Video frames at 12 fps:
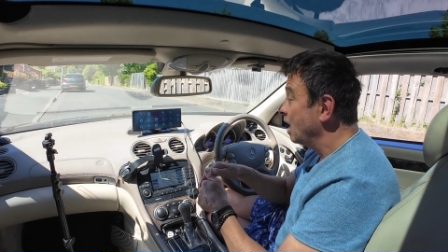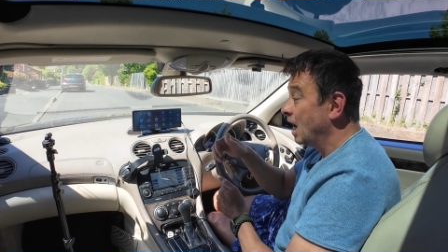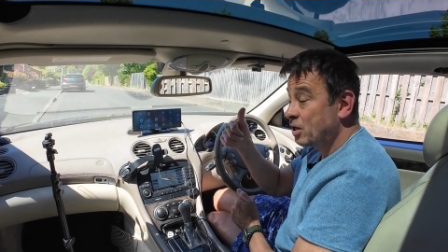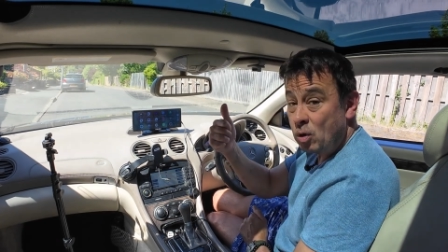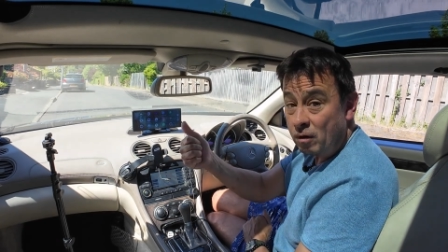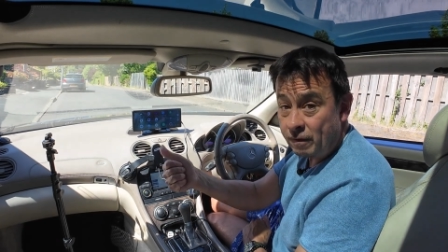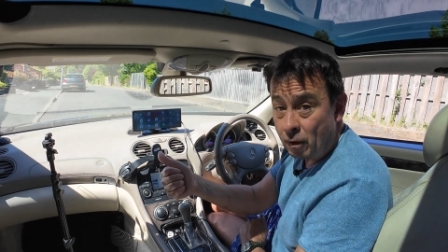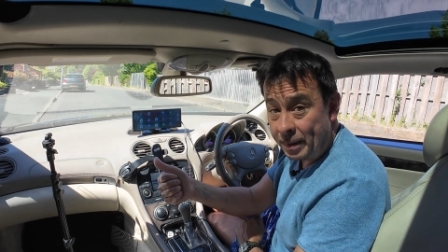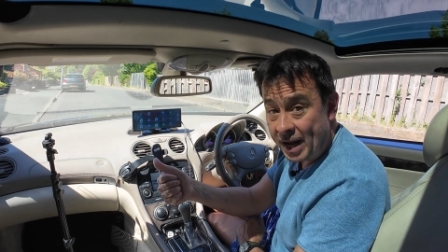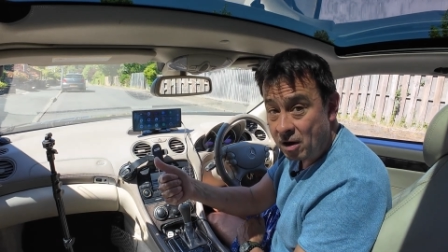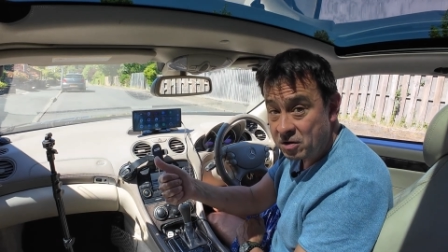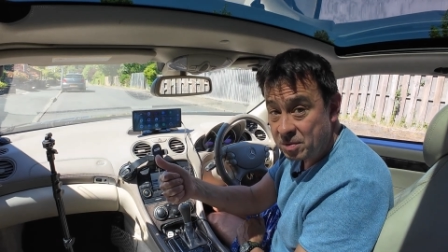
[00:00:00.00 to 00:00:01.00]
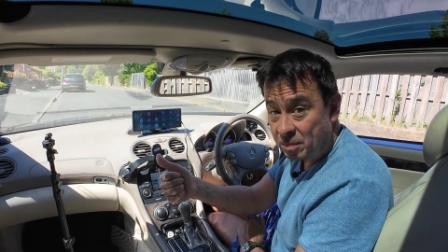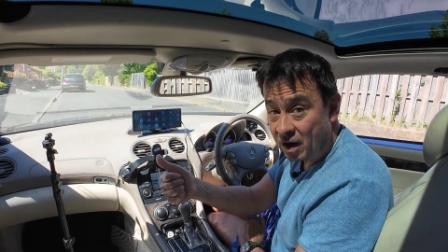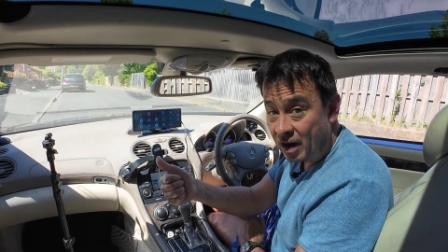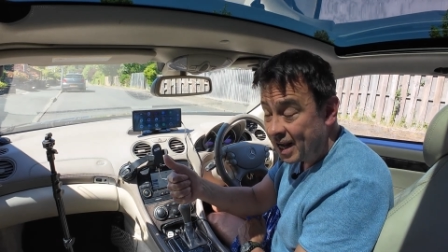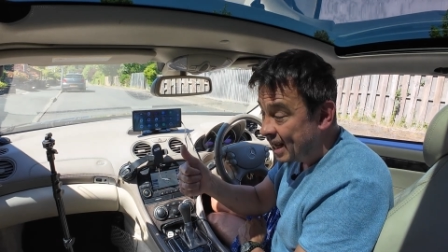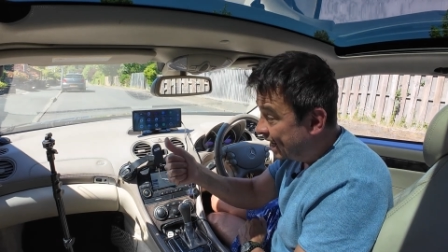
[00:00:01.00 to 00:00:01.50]
a 12-volt power
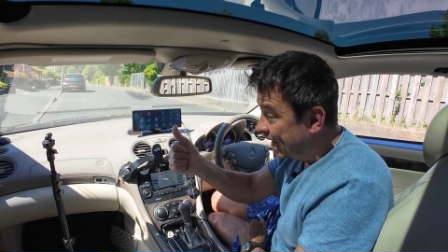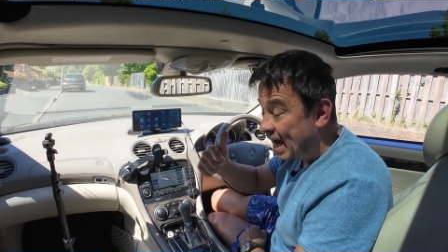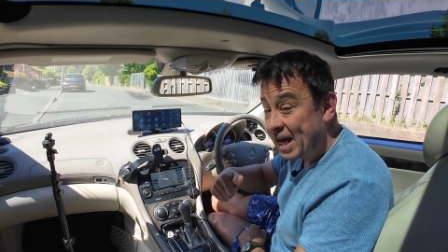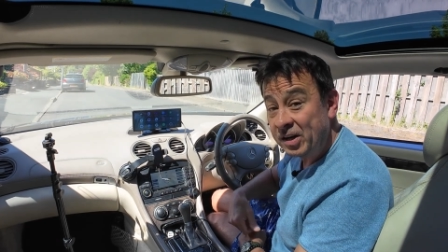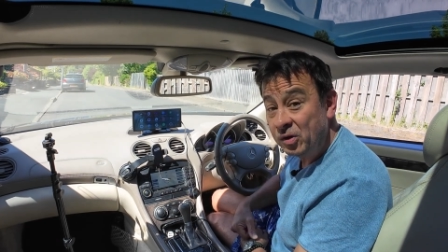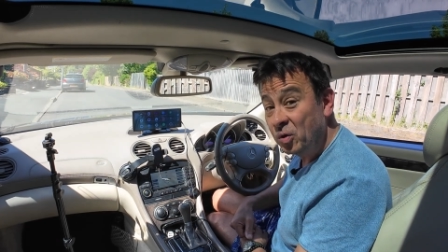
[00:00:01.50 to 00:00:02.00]
supply and an